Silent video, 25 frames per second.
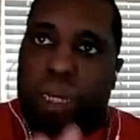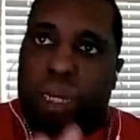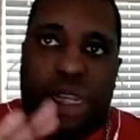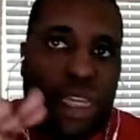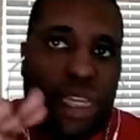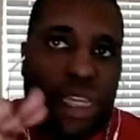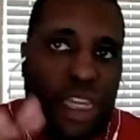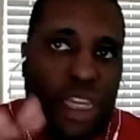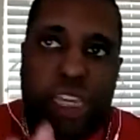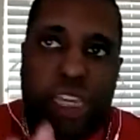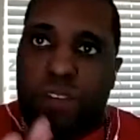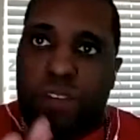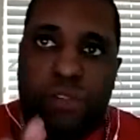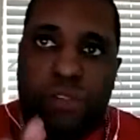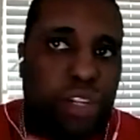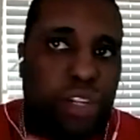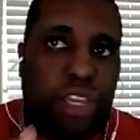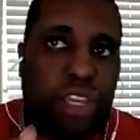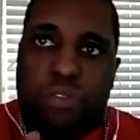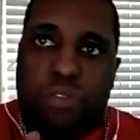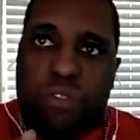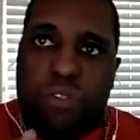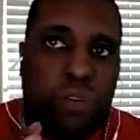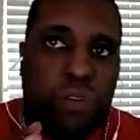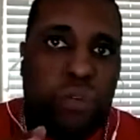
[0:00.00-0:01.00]
But
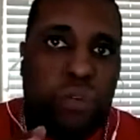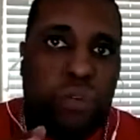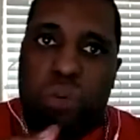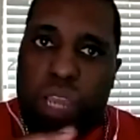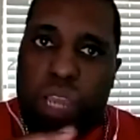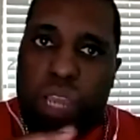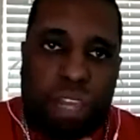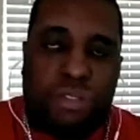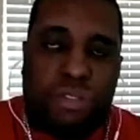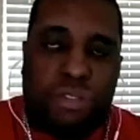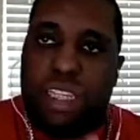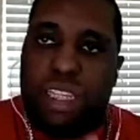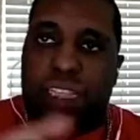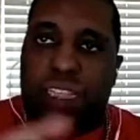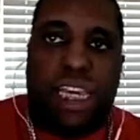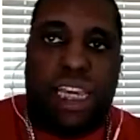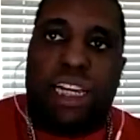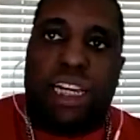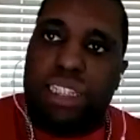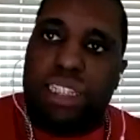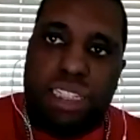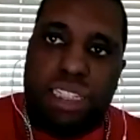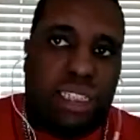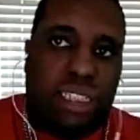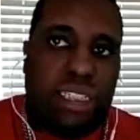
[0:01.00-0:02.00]
even if you have to
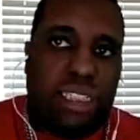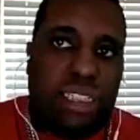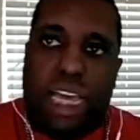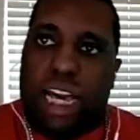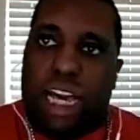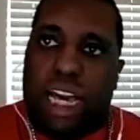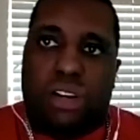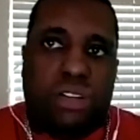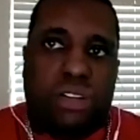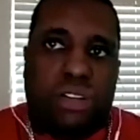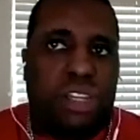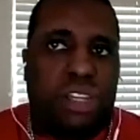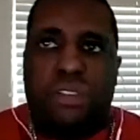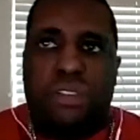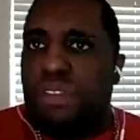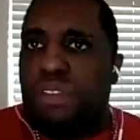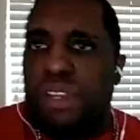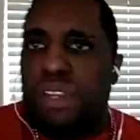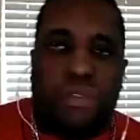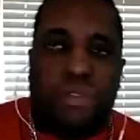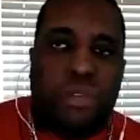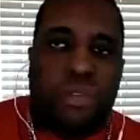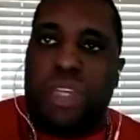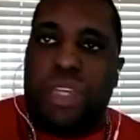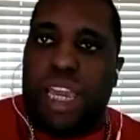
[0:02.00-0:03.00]
yell this out,
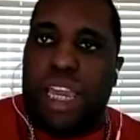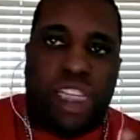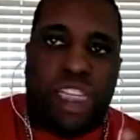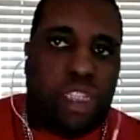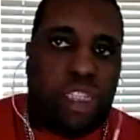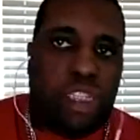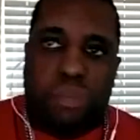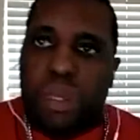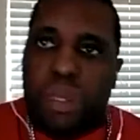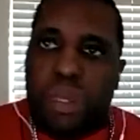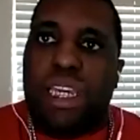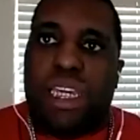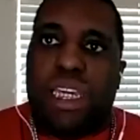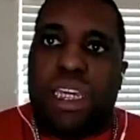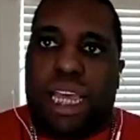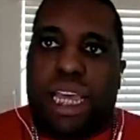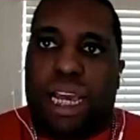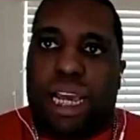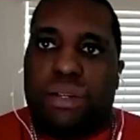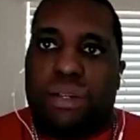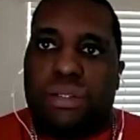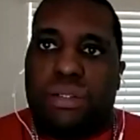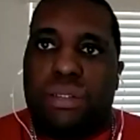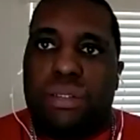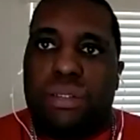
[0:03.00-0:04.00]
even if you can't speak it
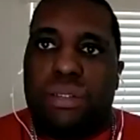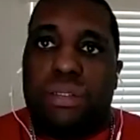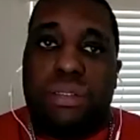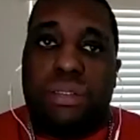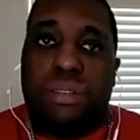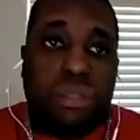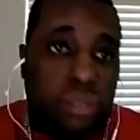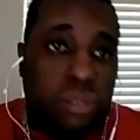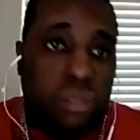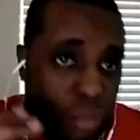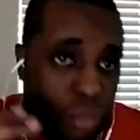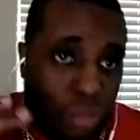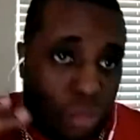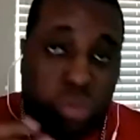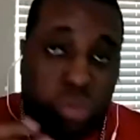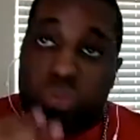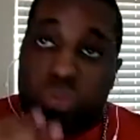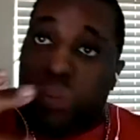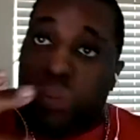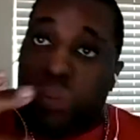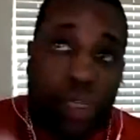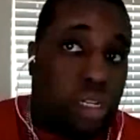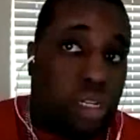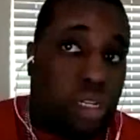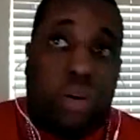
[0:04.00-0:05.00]
out,
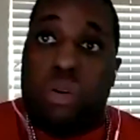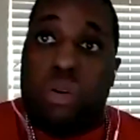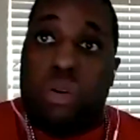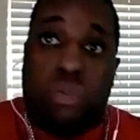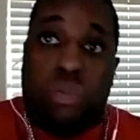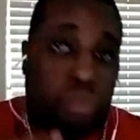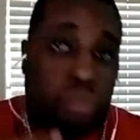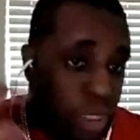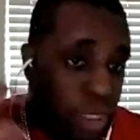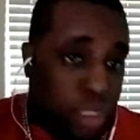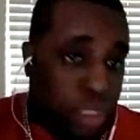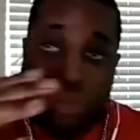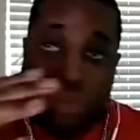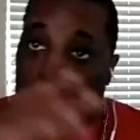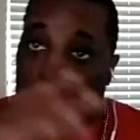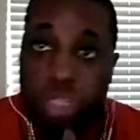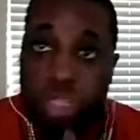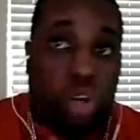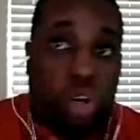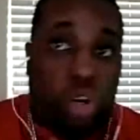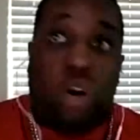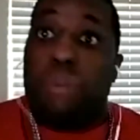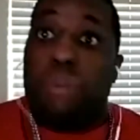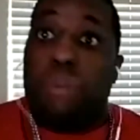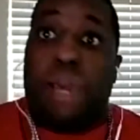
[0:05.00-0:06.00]
we going we we
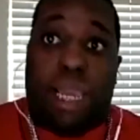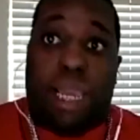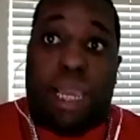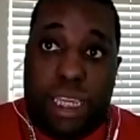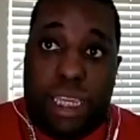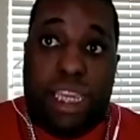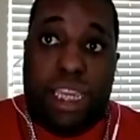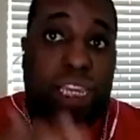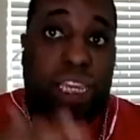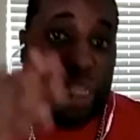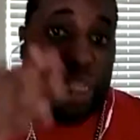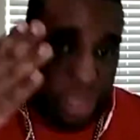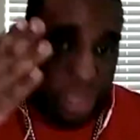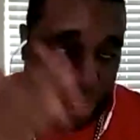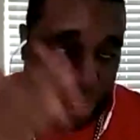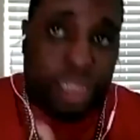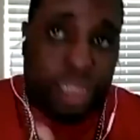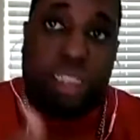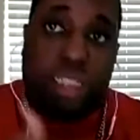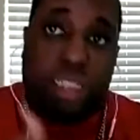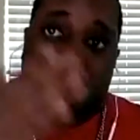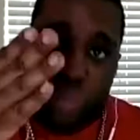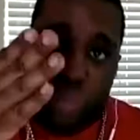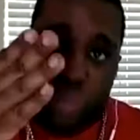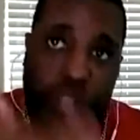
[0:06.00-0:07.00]
going back in.
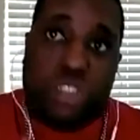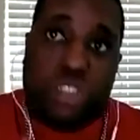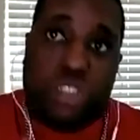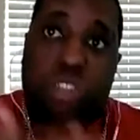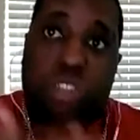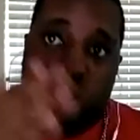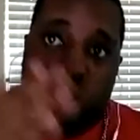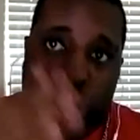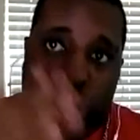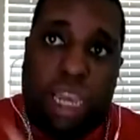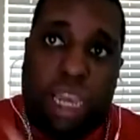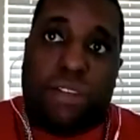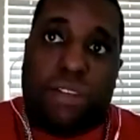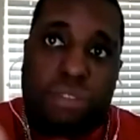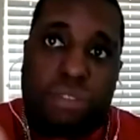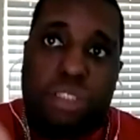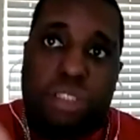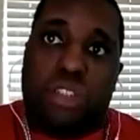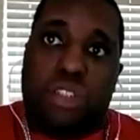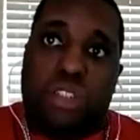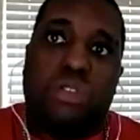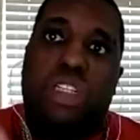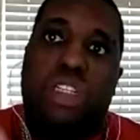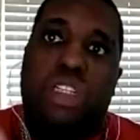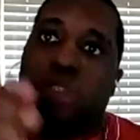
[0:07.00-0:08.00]
This is what you have to
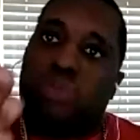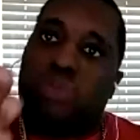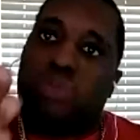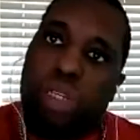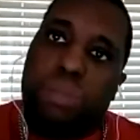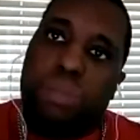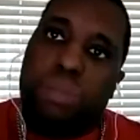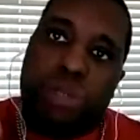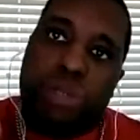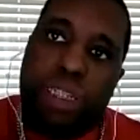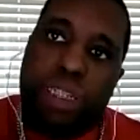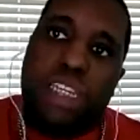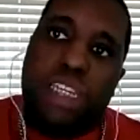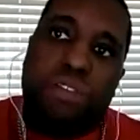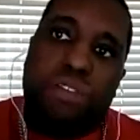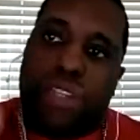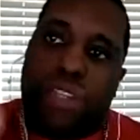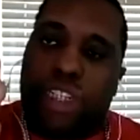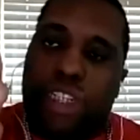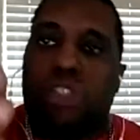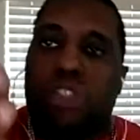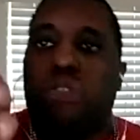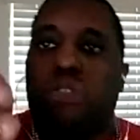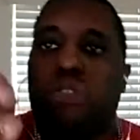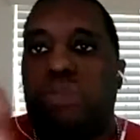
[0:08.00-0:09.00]
do because we
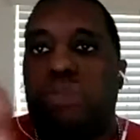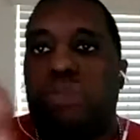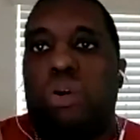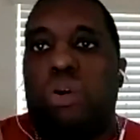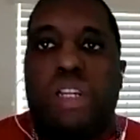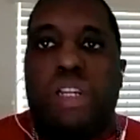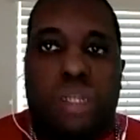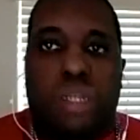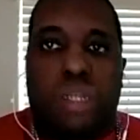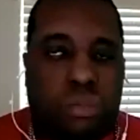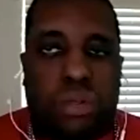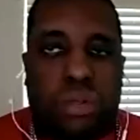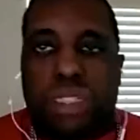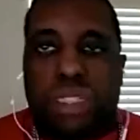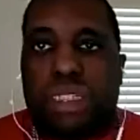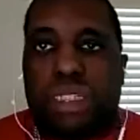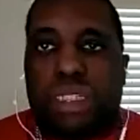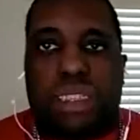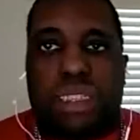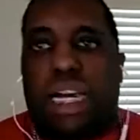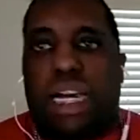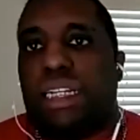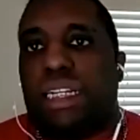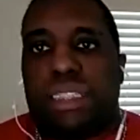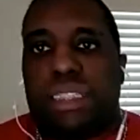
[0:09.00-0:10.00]
believe that you more than what
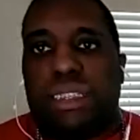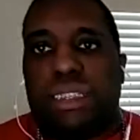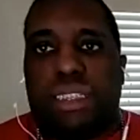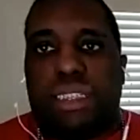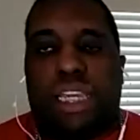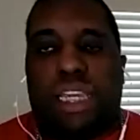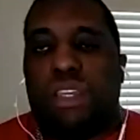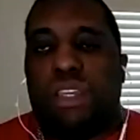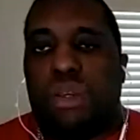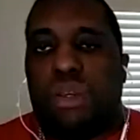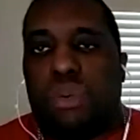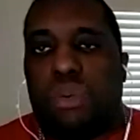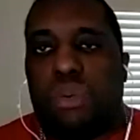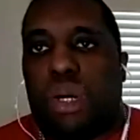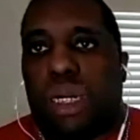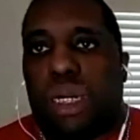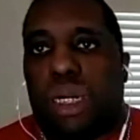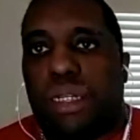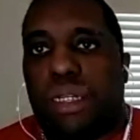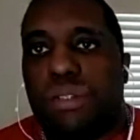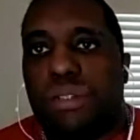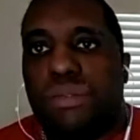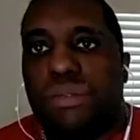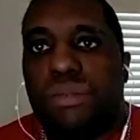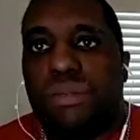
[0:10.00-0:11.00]
the doctors say you
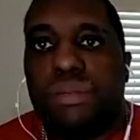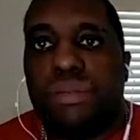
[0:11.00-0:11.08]
are.